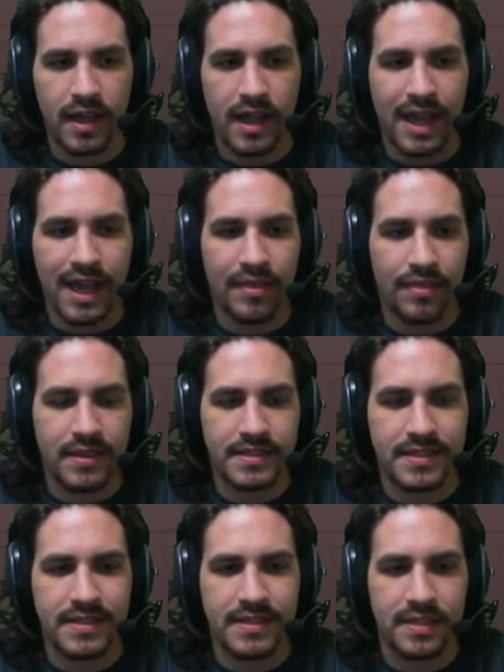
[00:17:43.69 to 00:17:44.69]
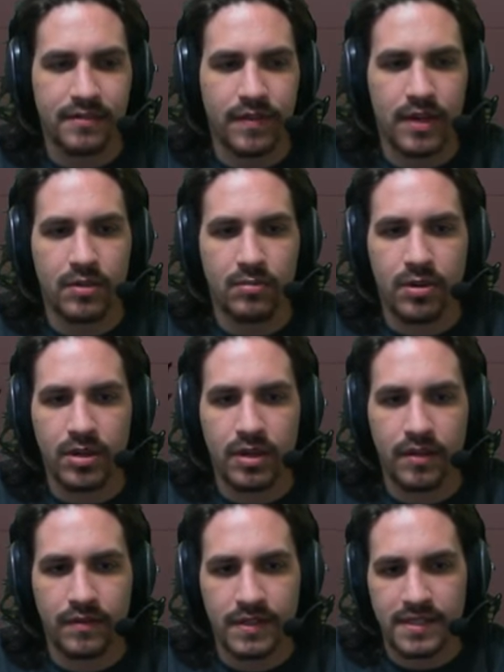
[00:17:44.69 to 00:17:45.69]
And this is the final part
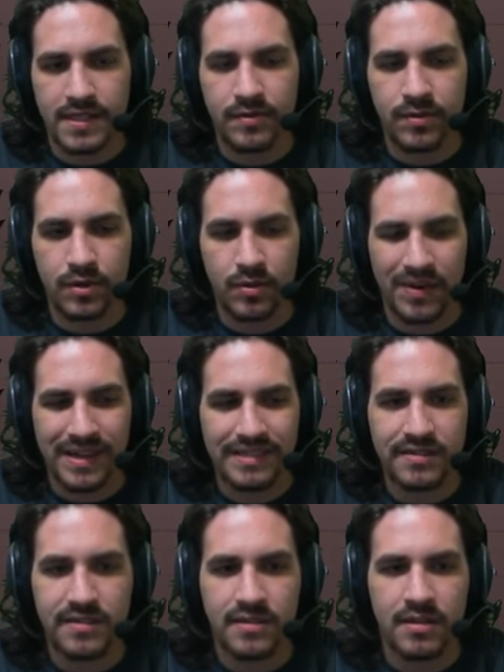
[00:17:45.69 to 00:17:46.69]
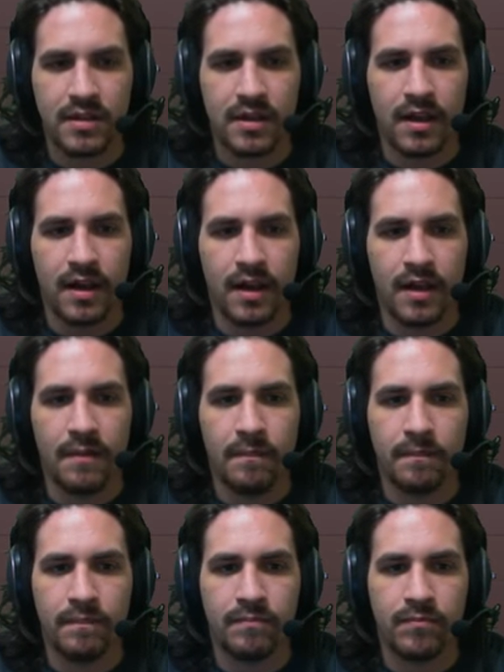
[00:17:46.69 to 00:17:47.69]
of the secret quest.
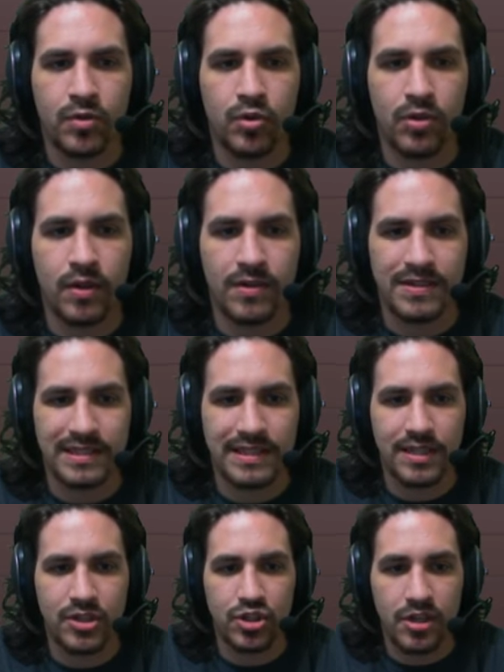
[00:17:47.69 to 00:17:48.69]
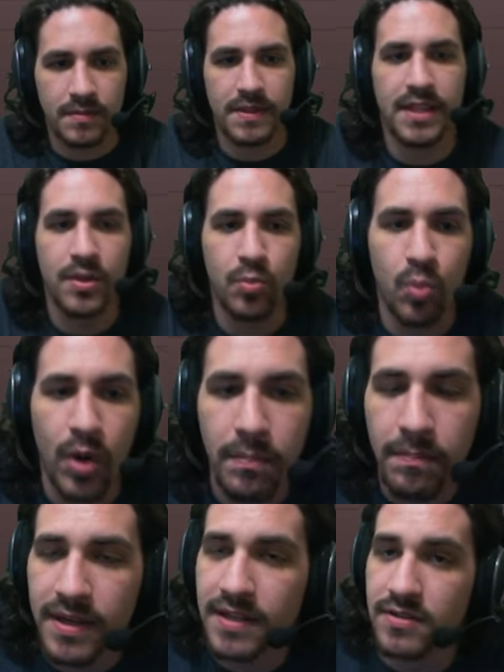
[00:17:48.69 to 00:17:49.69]
Um, you, there is legitimately one
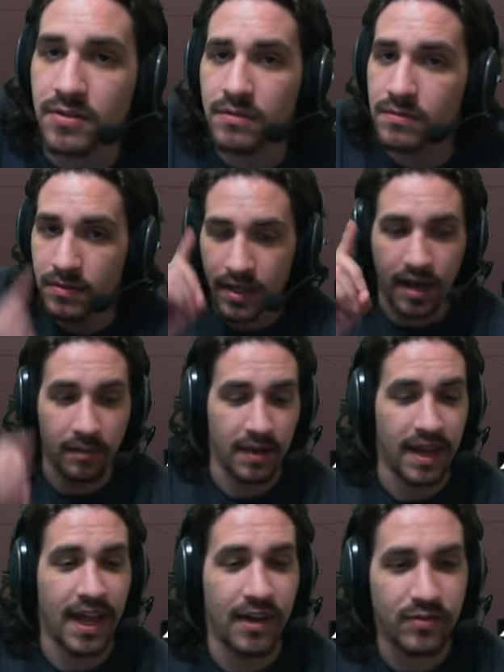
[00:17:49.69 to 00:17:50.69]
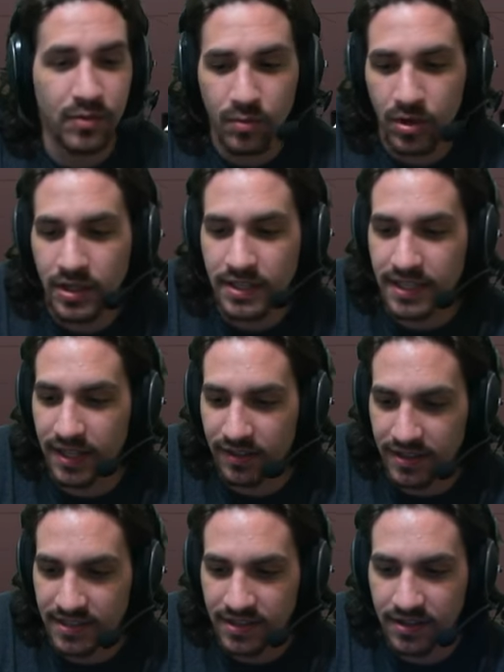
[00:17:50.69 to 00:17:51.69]
pixel, and I'm going to have to work to get
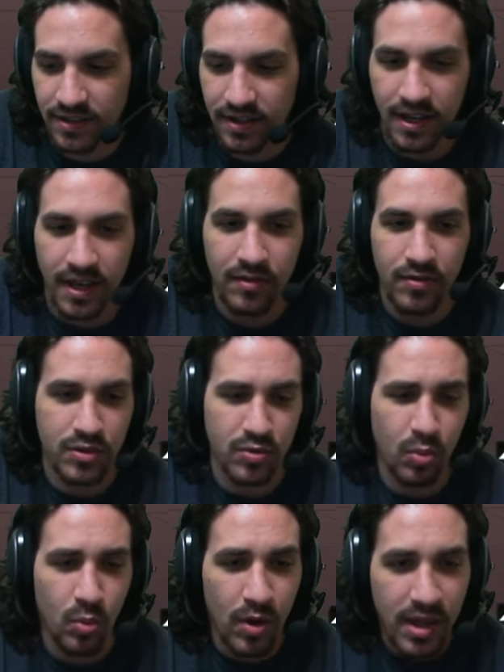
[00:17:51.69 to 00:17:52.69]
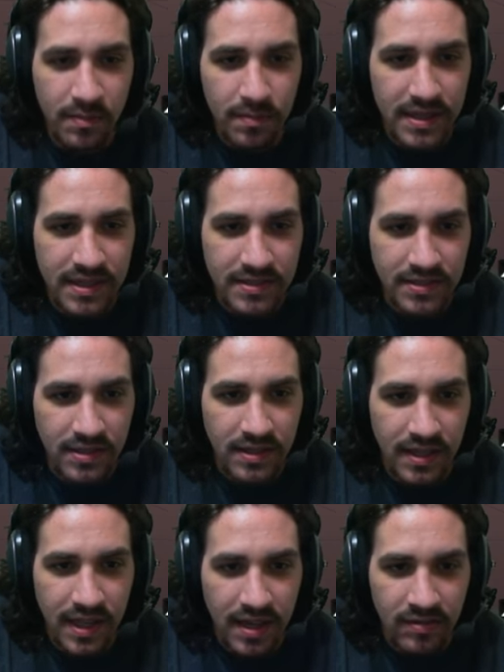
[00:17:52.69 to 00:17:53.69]
this here. There is one pixel
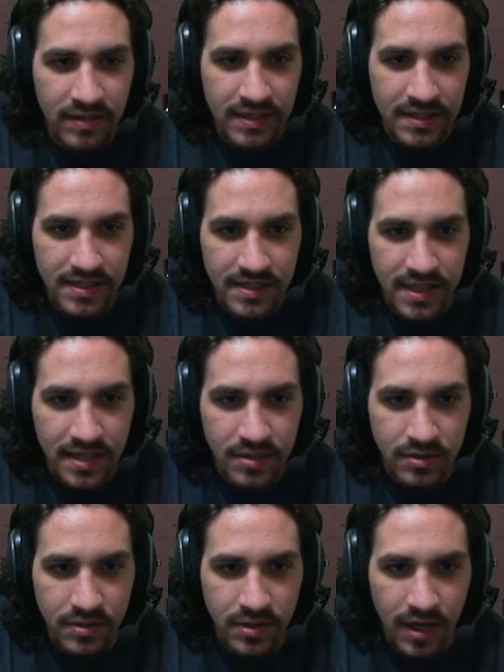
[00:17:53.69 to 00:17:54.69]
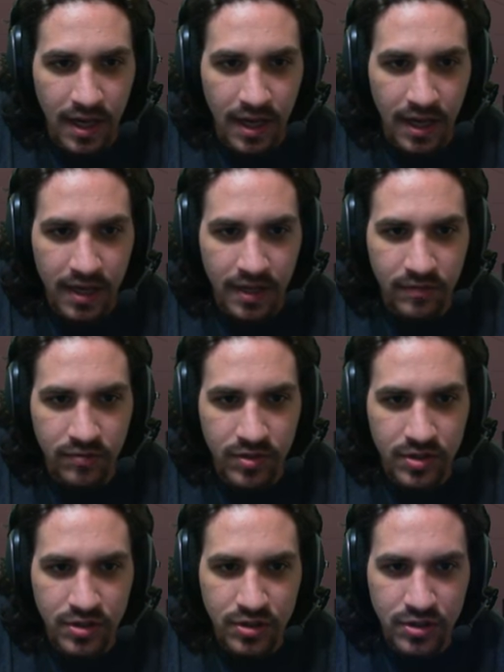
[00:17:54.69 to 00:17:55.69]
in the center eye of the
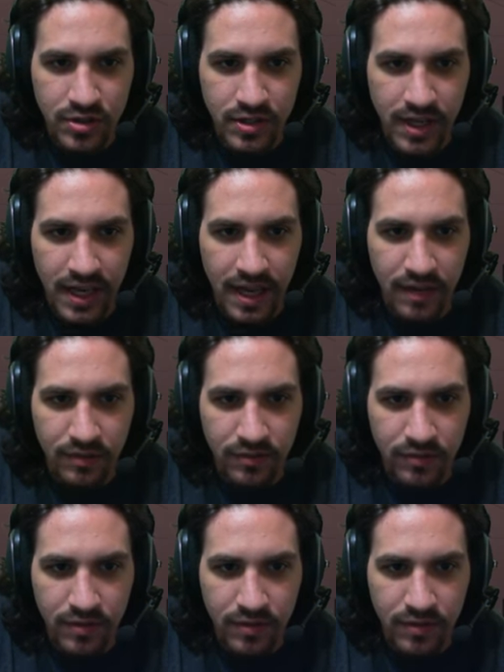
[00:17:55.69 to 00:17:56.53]
staff